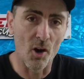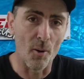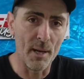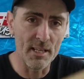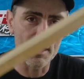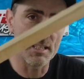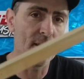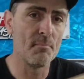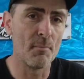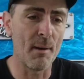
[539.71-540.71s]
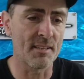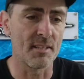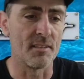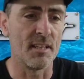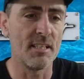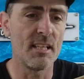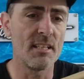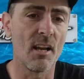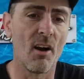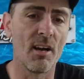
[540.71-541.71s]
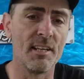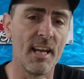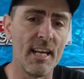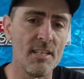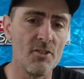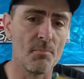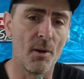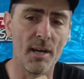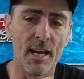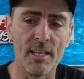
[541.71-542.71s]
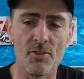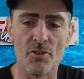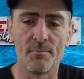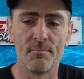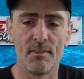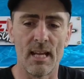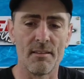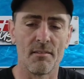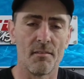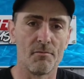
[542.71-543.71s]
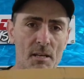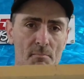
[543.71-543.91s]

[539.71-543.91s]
We've got a piece of timber batten. This is like an inch by inch length of